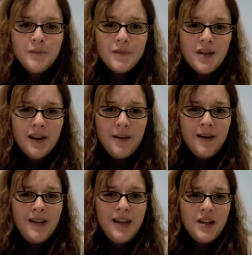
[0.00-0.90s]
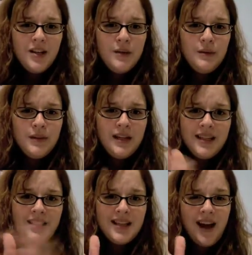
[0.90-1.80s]
talk about like a new
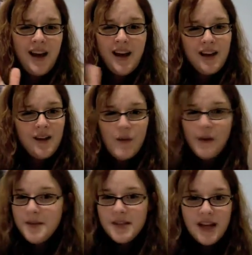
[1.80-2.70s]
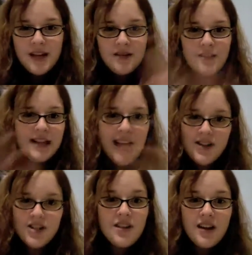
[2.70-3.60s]
like tech website or
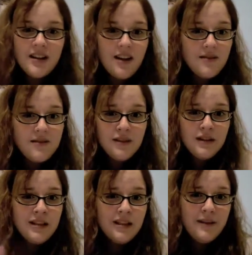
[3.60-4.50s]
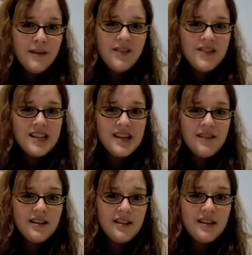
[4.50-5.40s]
gadget that I love and um, that I've
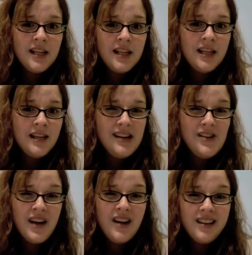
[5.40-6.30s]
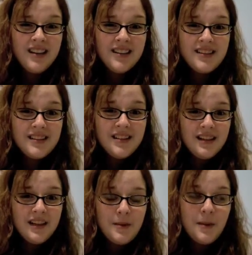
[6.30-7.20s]
discovered? I do that a lot.
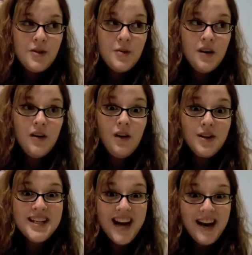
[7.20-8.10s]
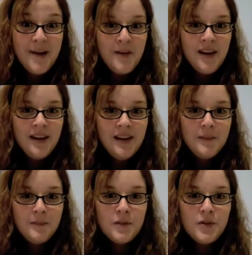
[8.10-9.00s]
Um, I'm on Twitter all the time.
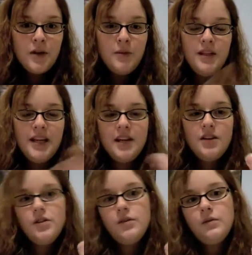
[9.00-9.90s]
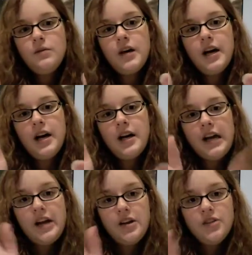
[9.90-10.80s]
So I could read like a new. I,
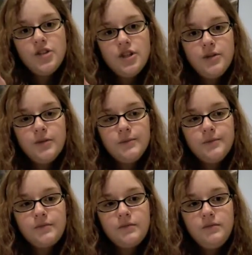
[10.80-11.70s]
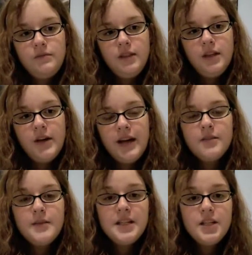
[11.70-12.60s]
I, I could either do. Okay, so
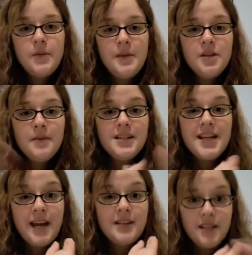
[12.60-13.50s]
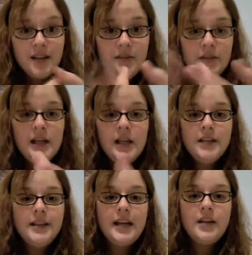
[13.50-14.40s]
basically, do you want me to talk about tech stuff,
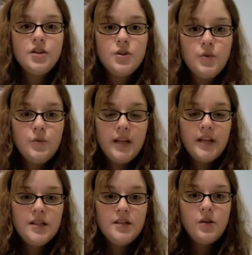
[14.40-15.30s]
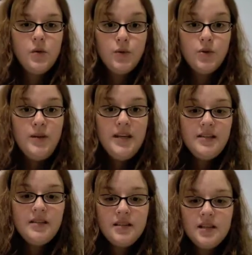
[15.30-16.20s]
like like cool
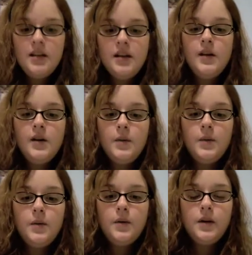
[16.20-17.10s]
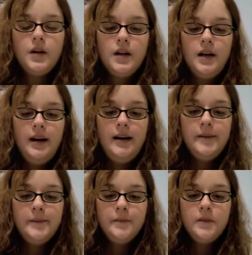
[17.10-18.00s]
tweets, or
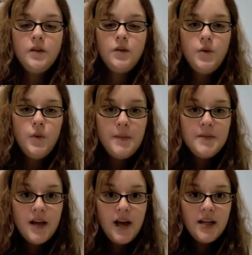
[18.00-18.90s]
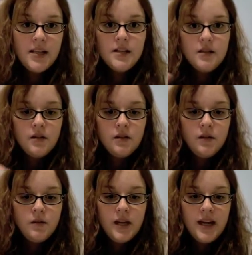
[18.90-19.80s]
um, new websites or
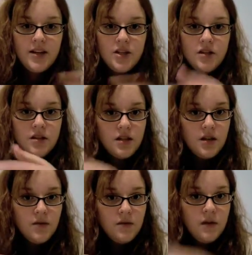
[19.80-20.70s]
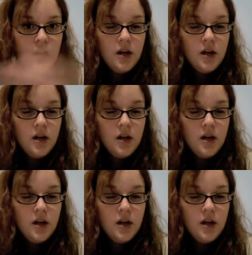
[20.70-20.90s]
new gadgets and stuff,